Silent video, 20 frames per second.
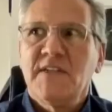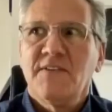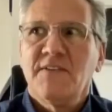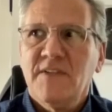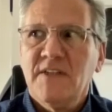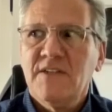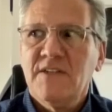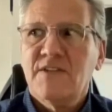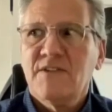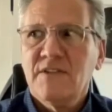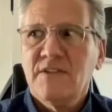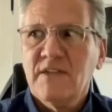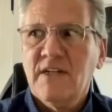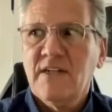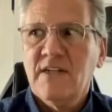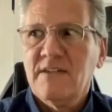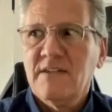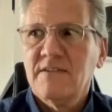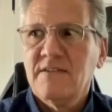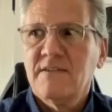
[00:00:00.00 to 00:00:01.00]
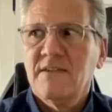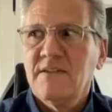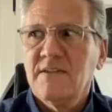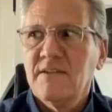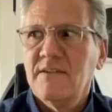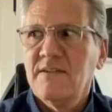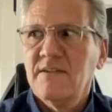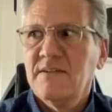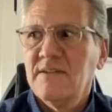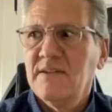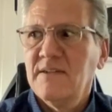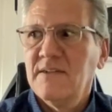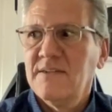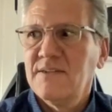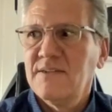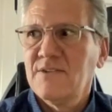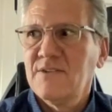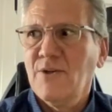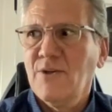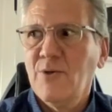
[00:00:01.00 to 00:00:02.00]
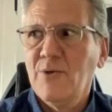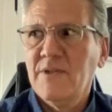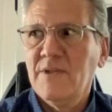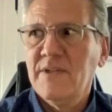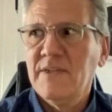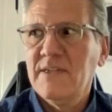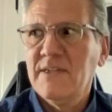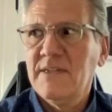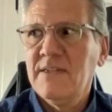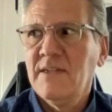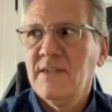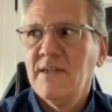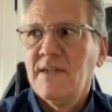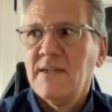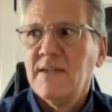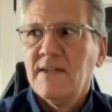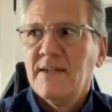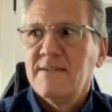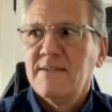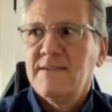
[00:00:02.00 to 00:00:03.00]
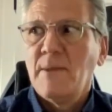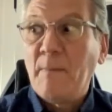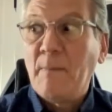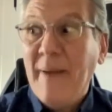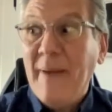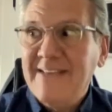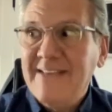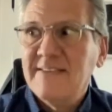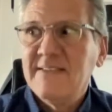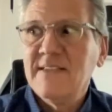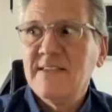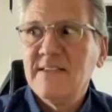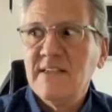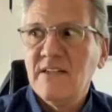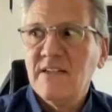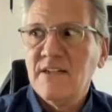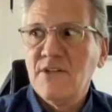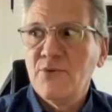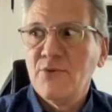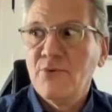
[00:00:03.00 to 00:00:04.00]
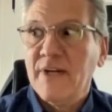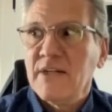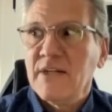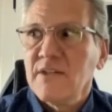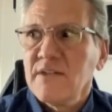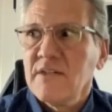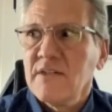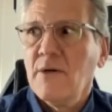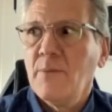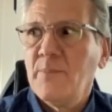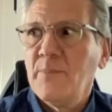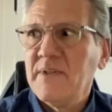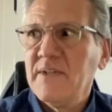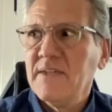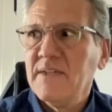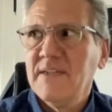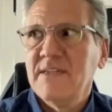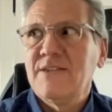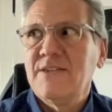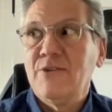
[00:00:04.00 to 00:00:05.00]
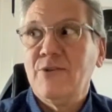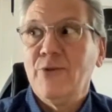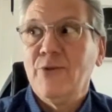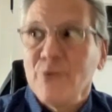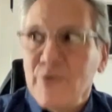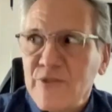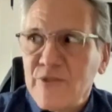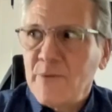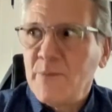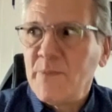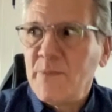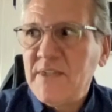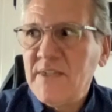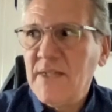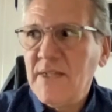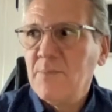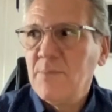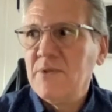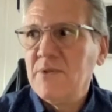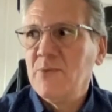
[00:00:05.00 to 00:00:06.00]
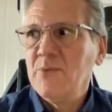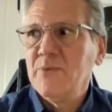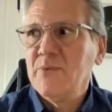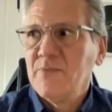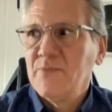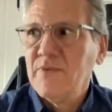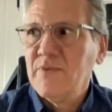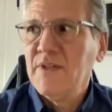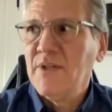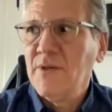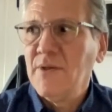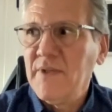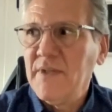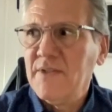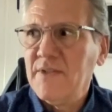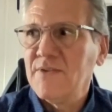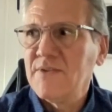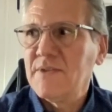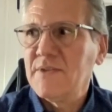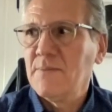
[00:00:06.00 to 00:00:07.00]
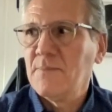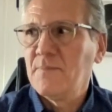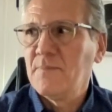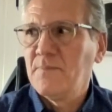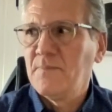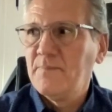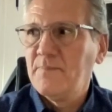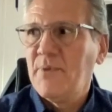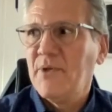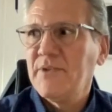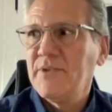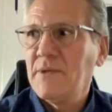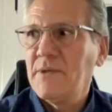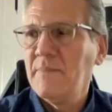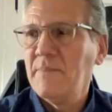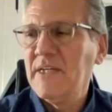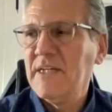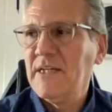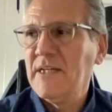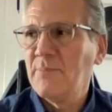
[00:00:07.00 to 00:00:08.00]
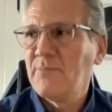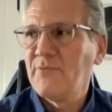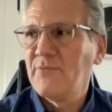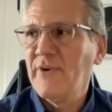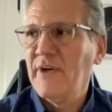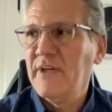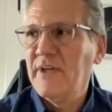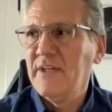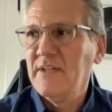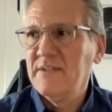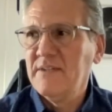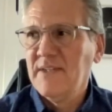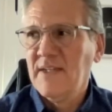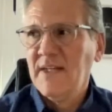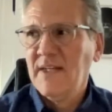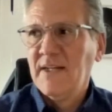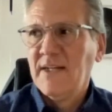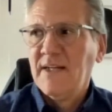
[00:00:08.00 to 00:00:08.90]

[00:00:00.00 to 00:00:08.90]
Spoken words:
I think you're not as totally dependent on a record company like you used to be. I mean, you know, they used to put the money up front, and